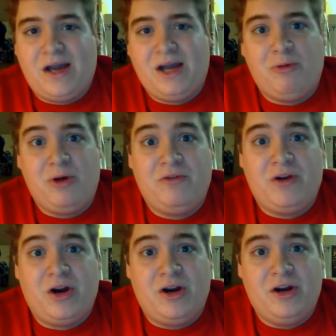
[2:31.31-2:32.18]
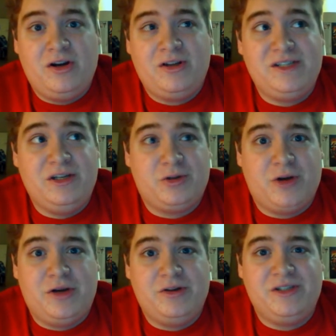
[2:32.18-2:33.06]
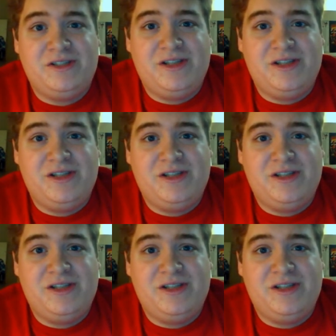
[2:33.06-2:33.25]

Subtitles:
I know one of our seal trotters is